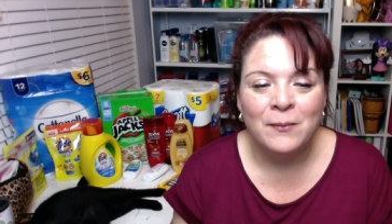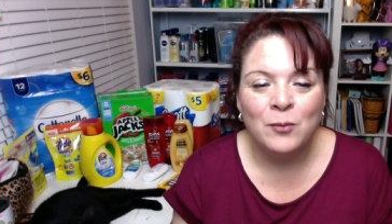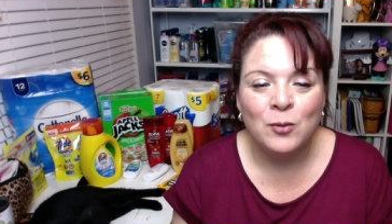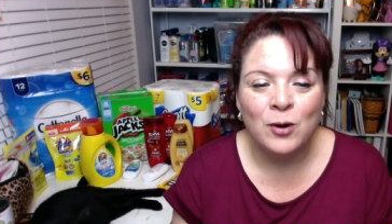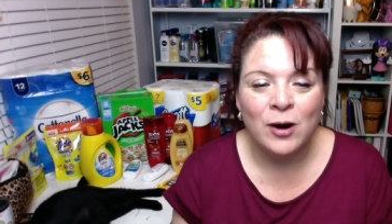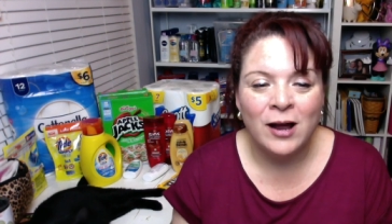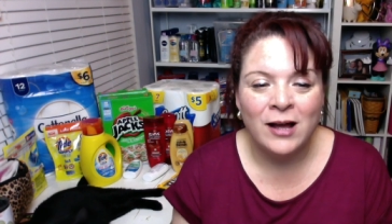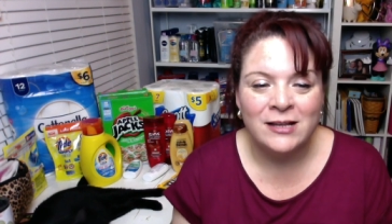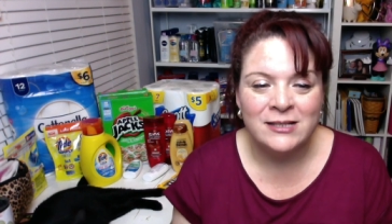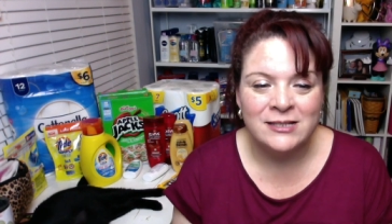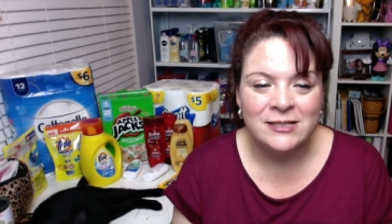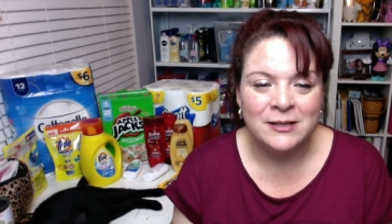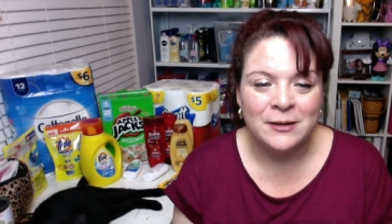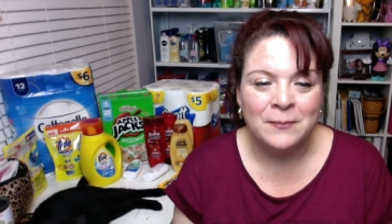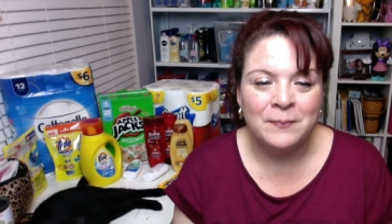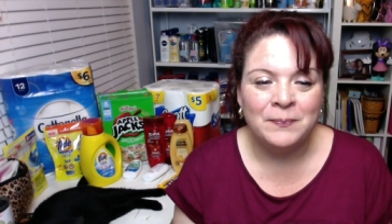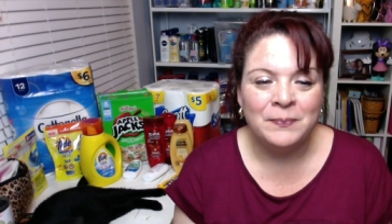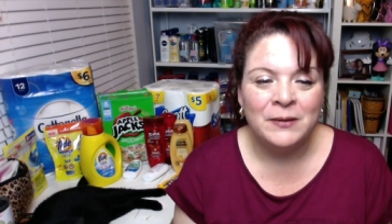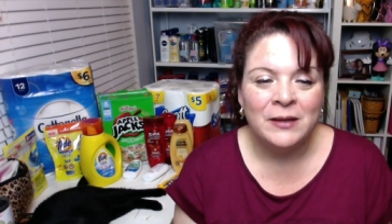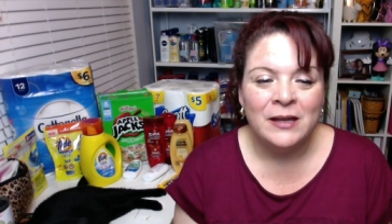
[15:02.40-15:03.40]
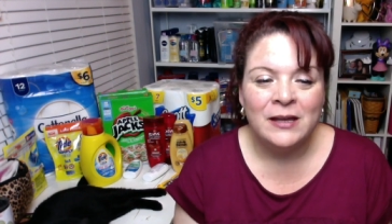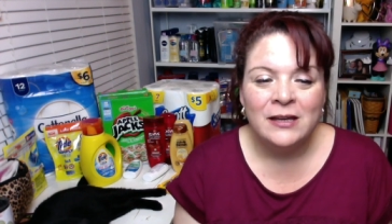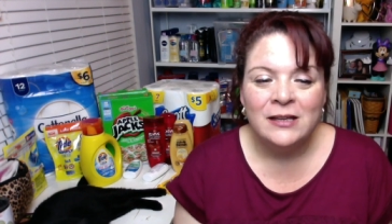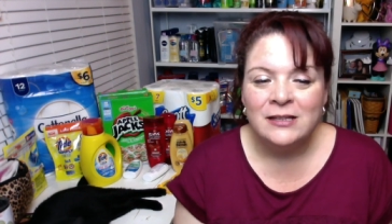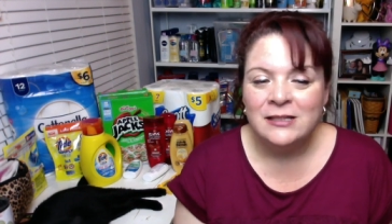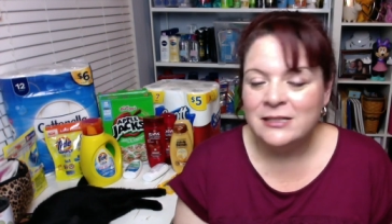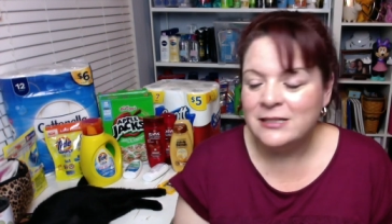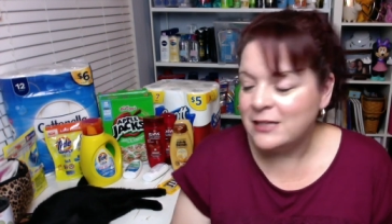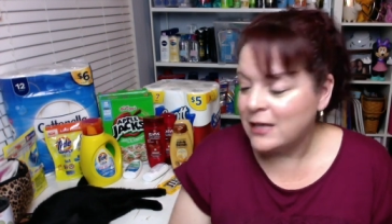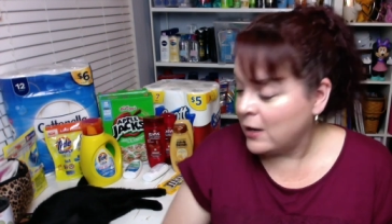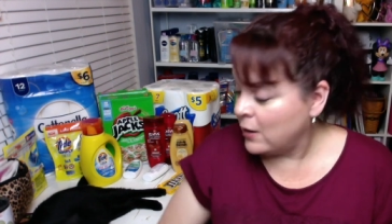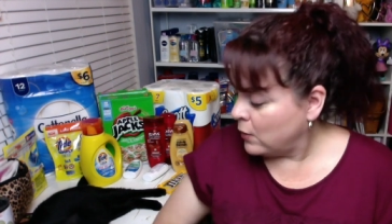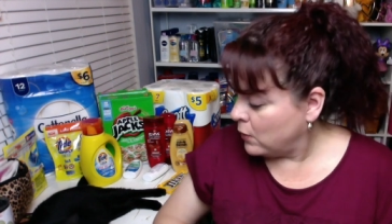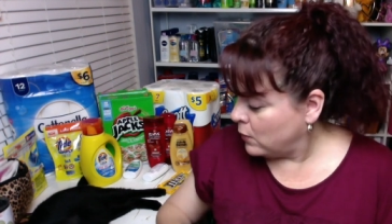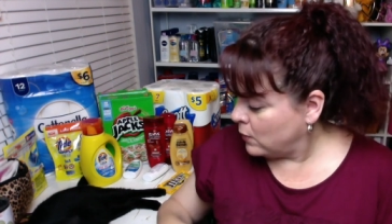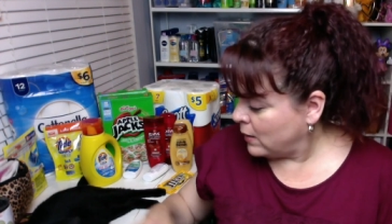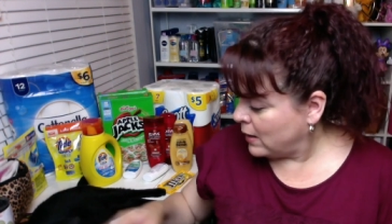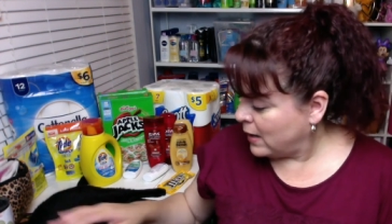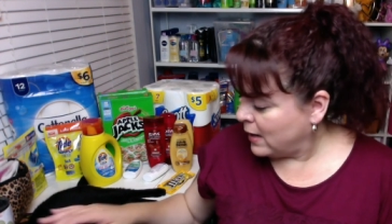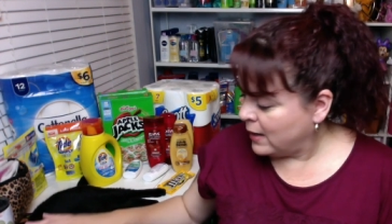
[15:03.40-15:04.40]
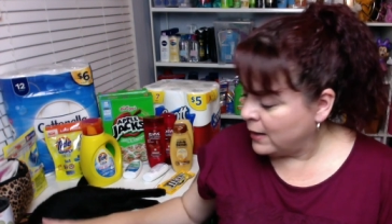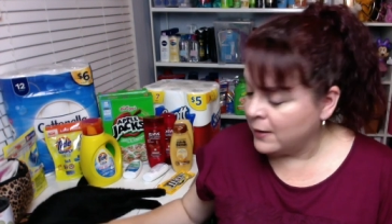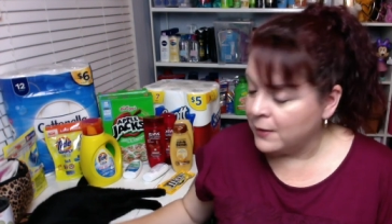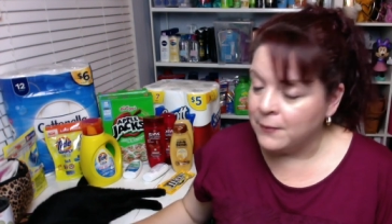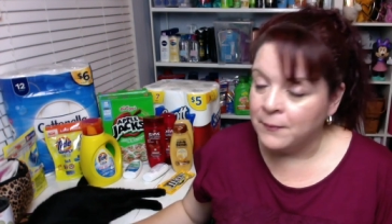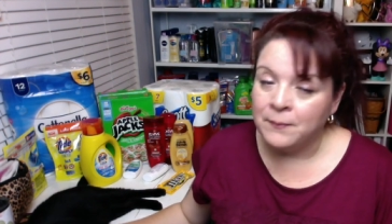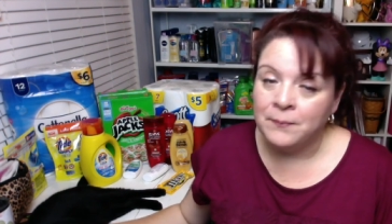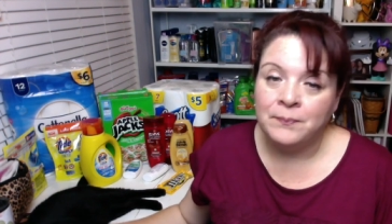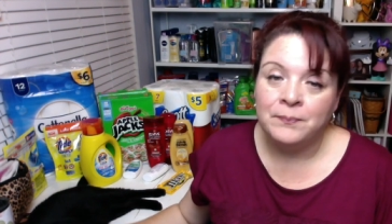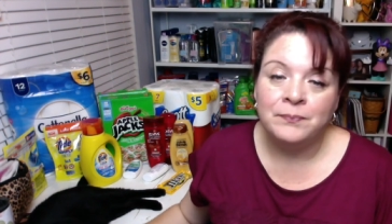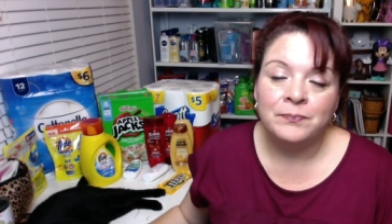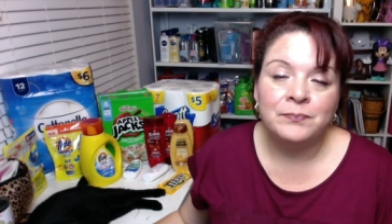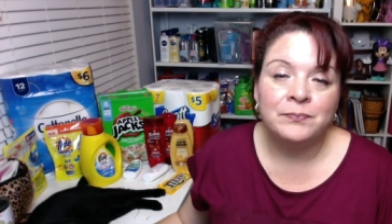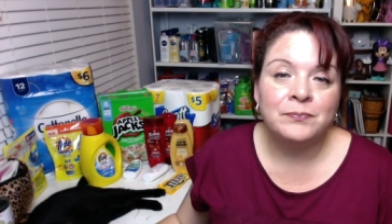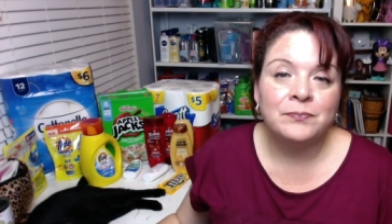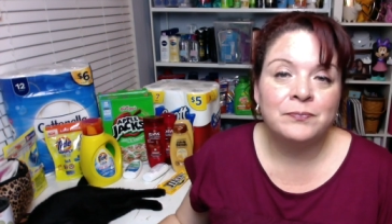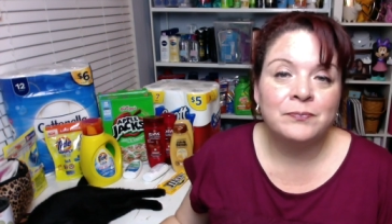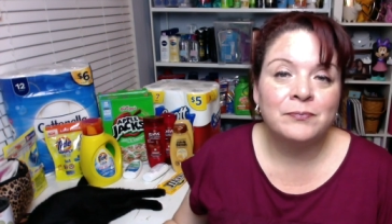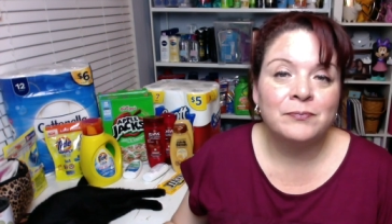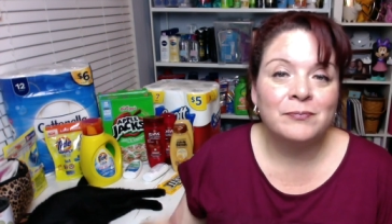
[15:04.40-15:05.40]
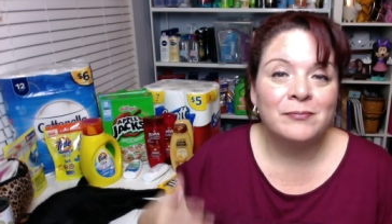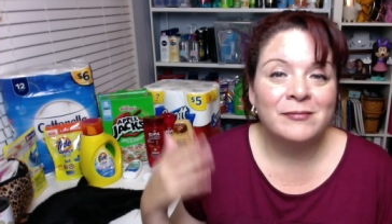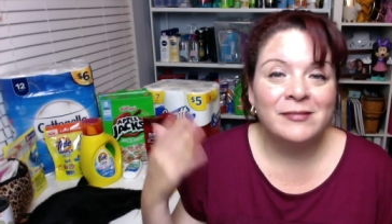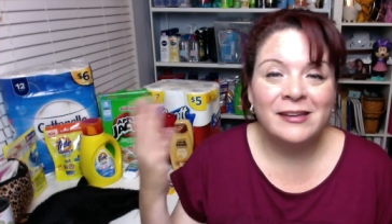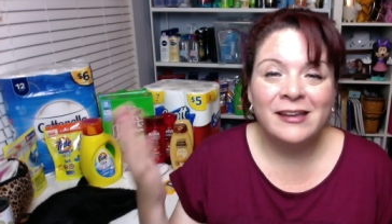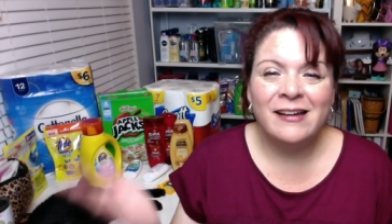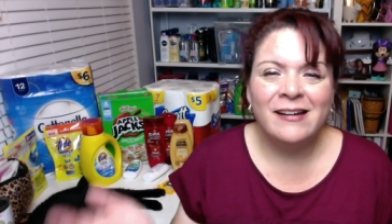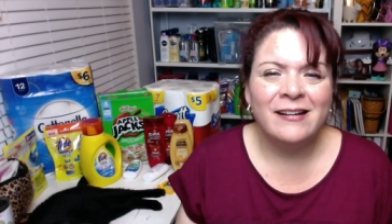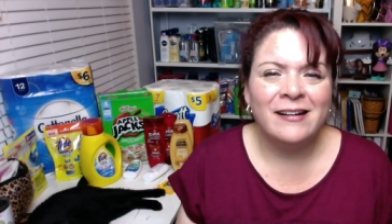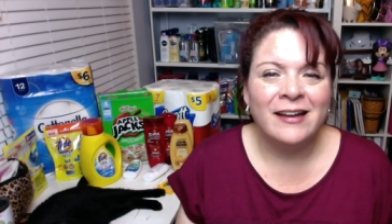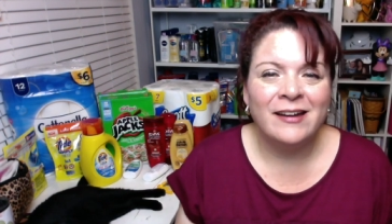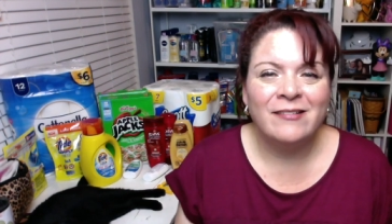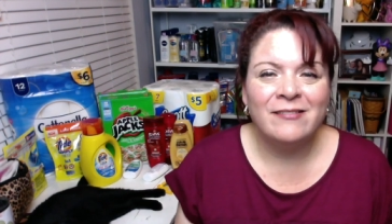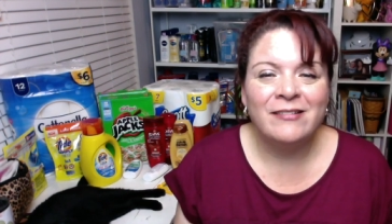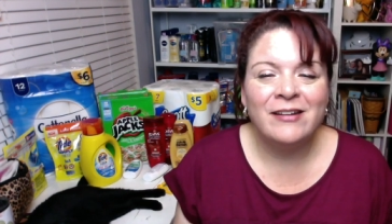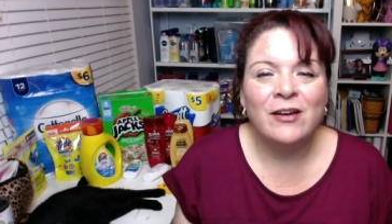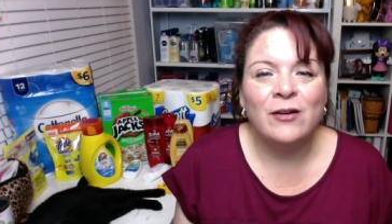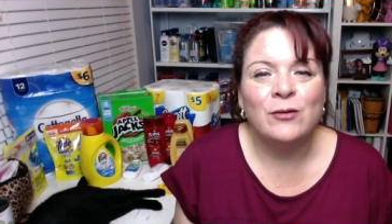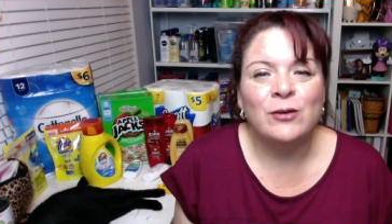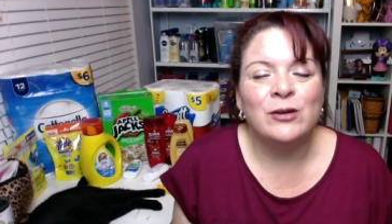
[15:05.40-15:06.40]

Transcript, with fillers: more awesome. So, um, yeah, I don't know.